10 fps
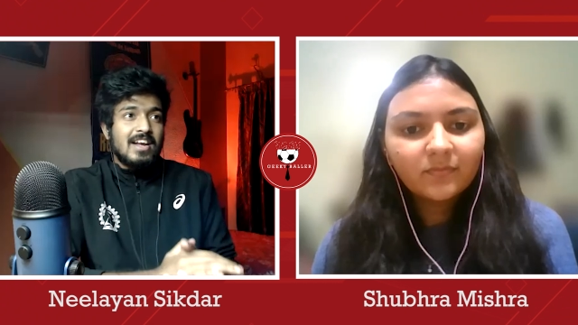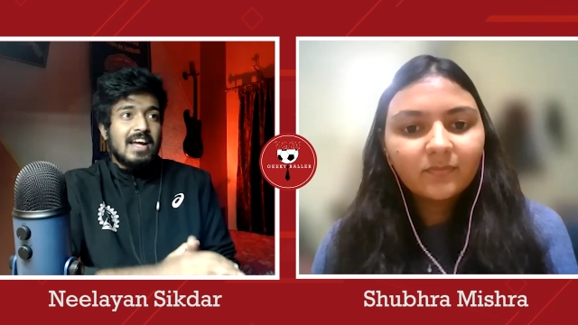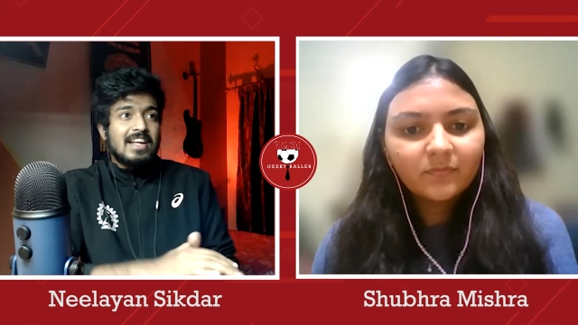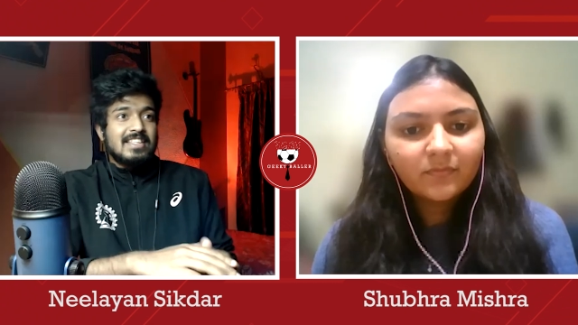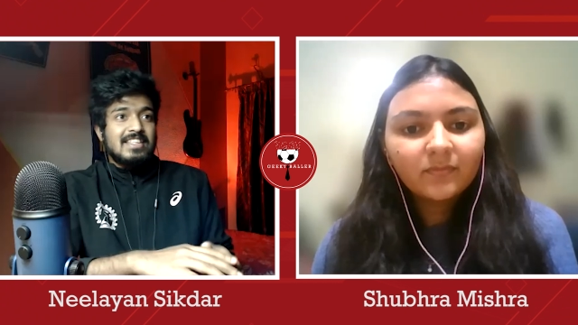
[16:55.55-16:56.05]

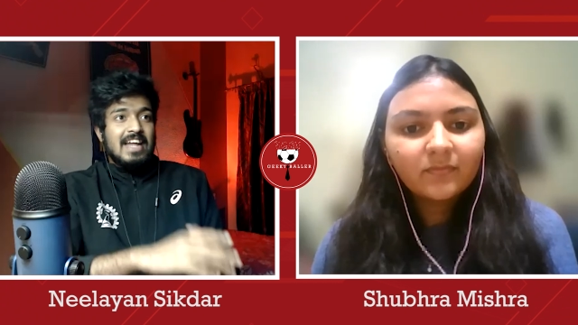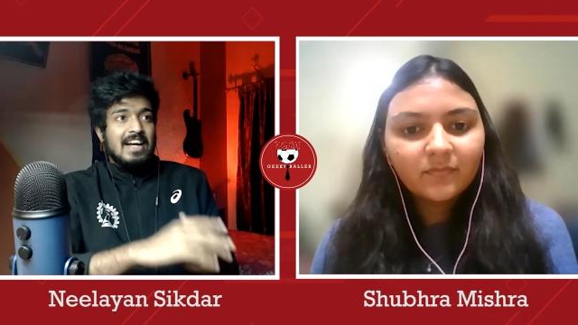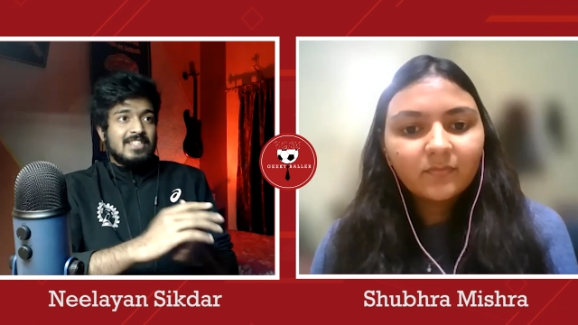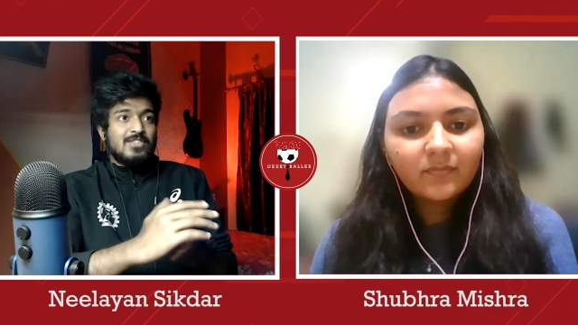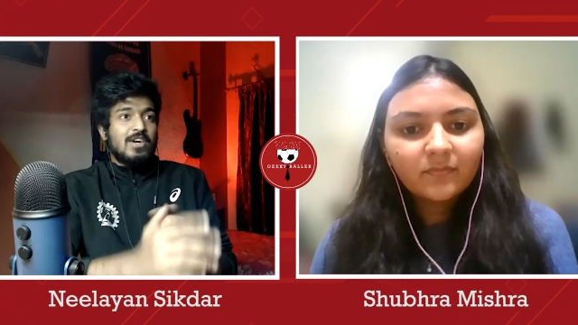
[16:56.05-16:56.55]
Speaker 1: like
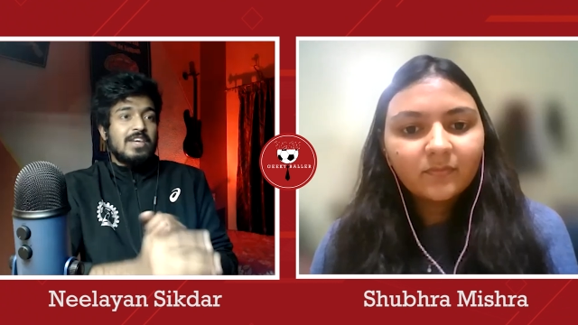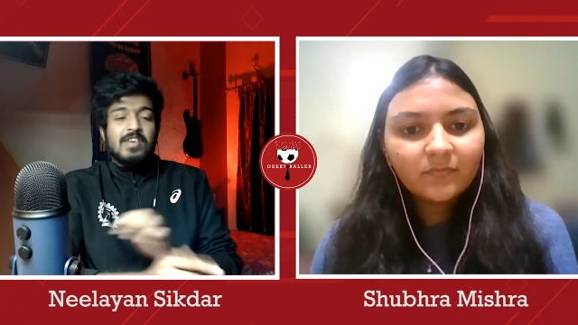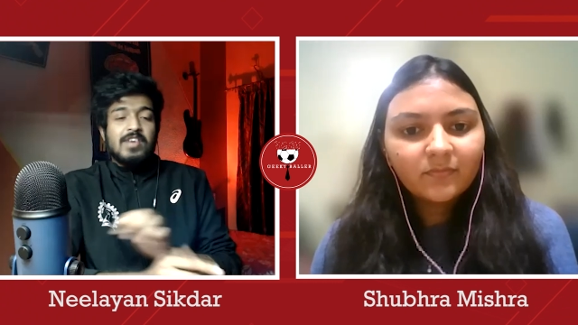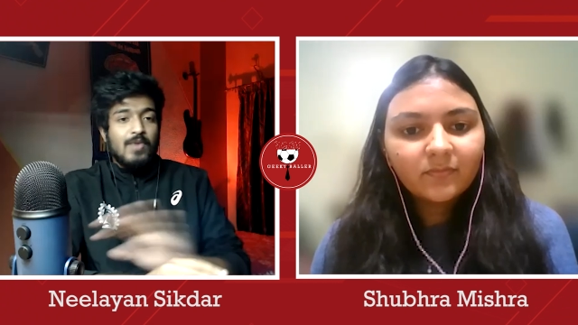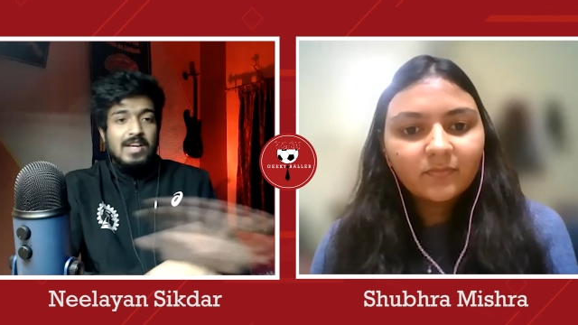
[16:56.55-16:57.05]
that is not
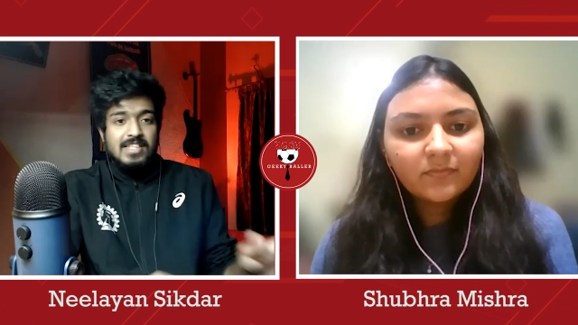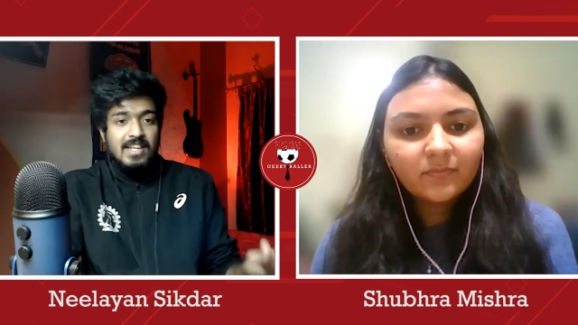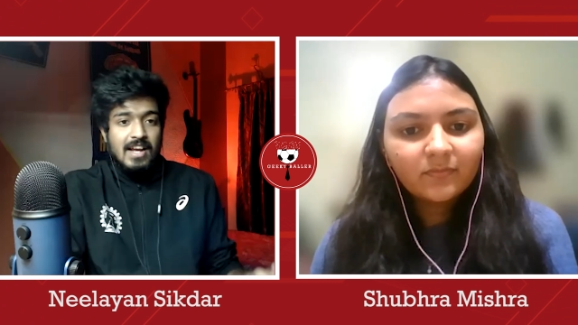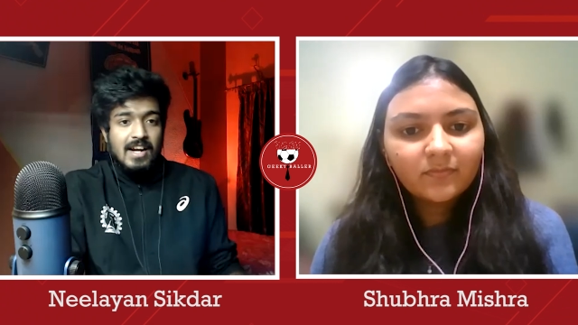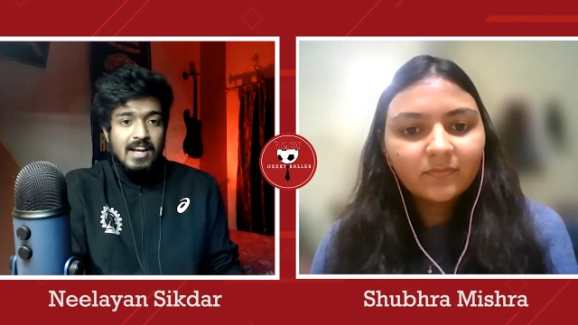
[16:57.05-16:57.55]
even a
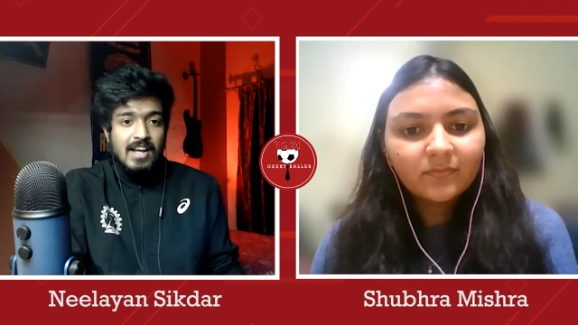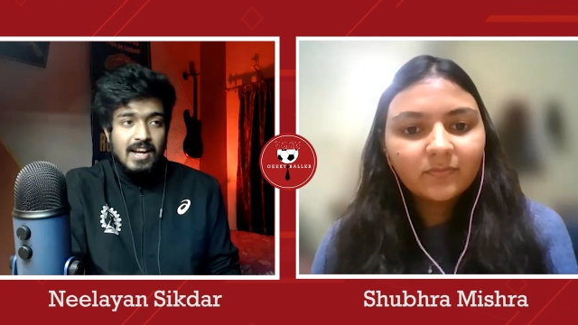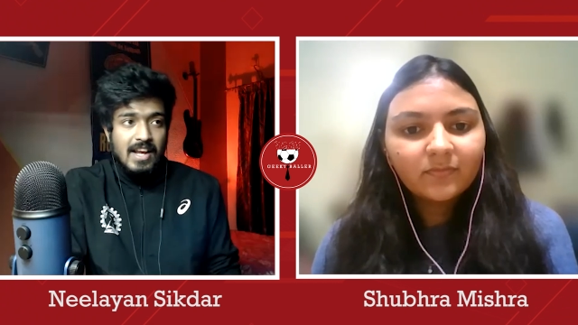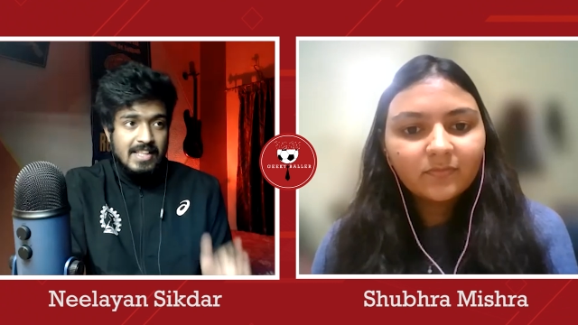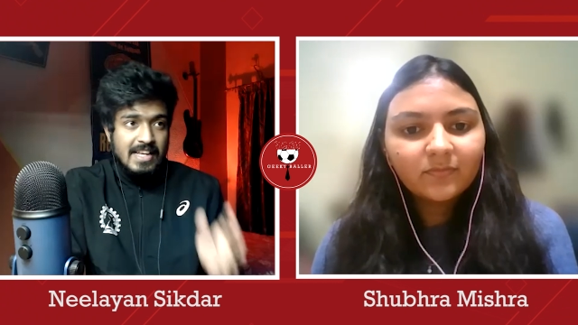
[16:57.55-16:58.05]
question and
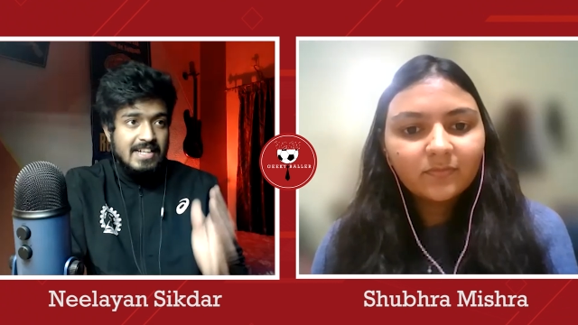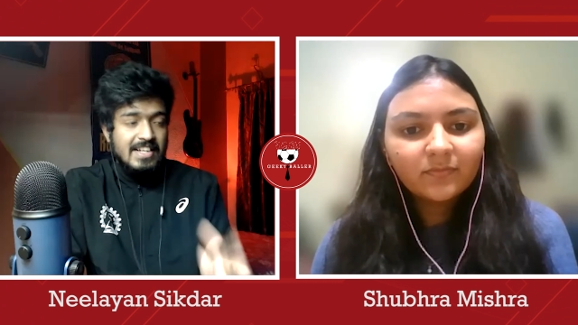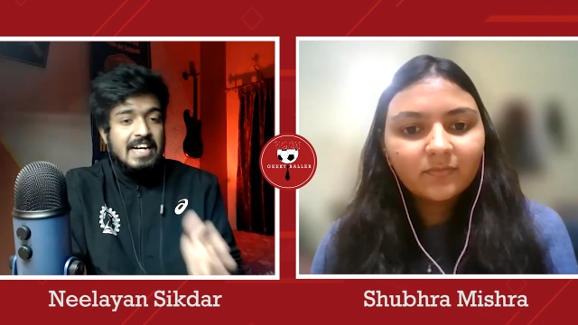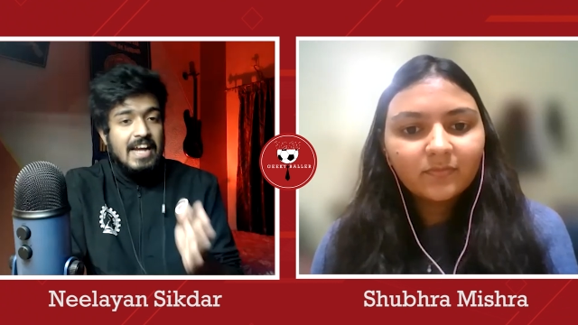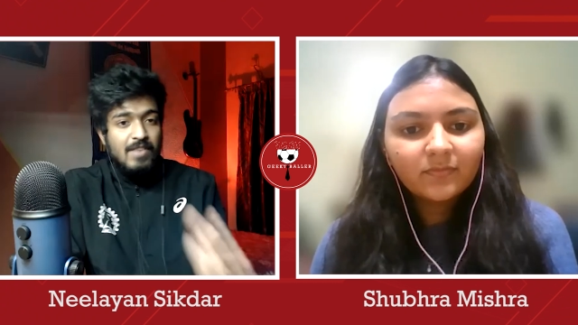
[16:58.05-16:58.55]
like they
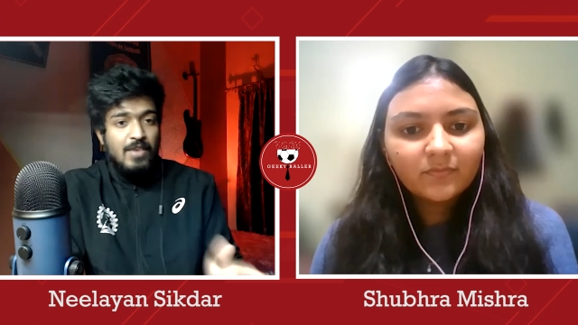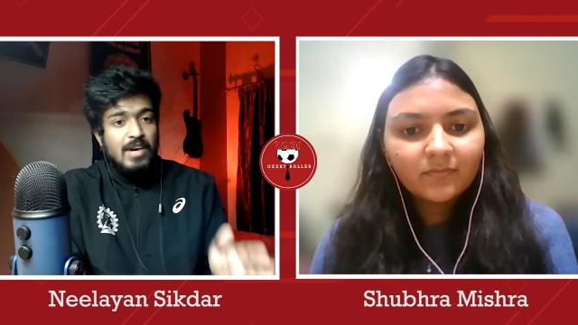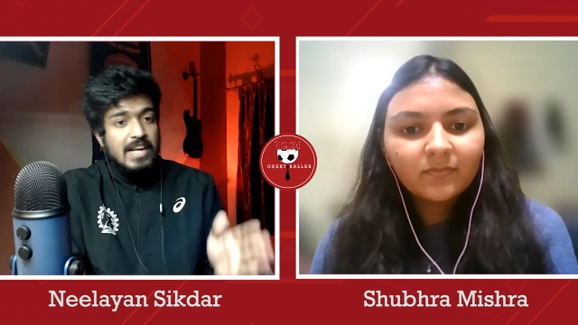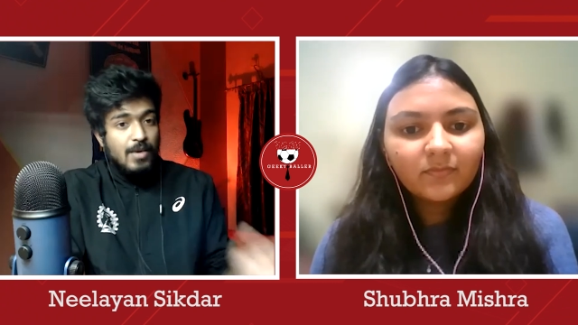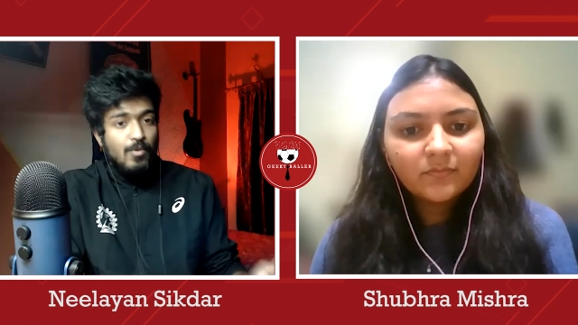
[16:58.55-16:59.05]
treat
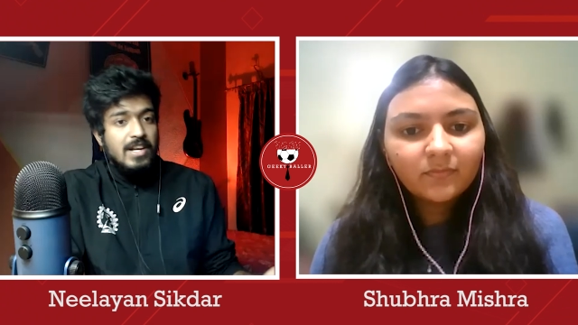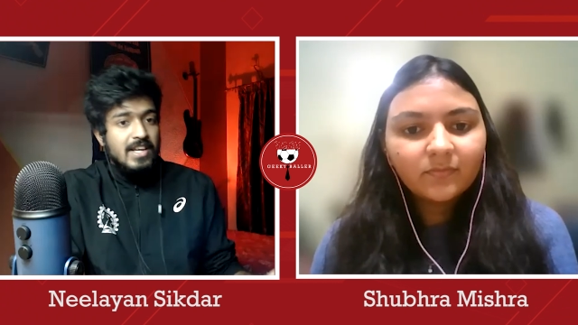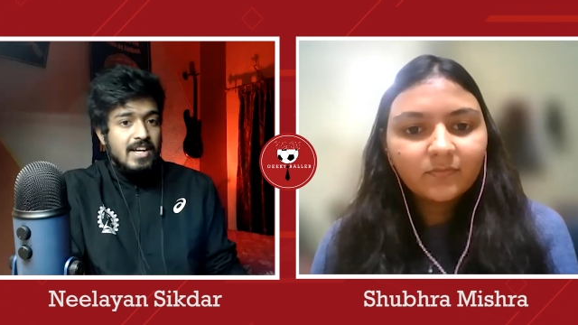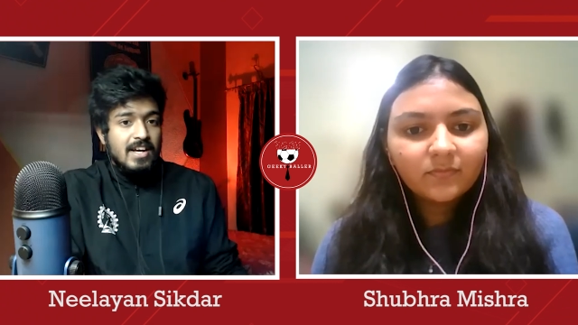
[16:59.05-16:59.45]
everyone equally?